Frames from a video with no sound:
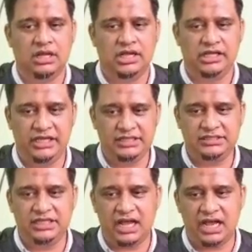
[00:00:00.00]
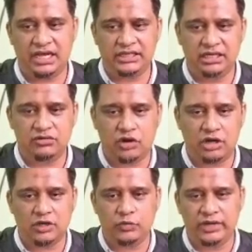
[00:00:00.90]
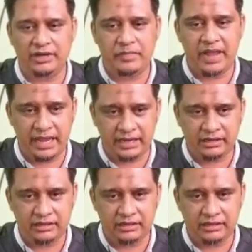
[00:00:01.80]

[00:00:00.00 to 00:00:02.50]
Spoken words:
Is the iron rod will bend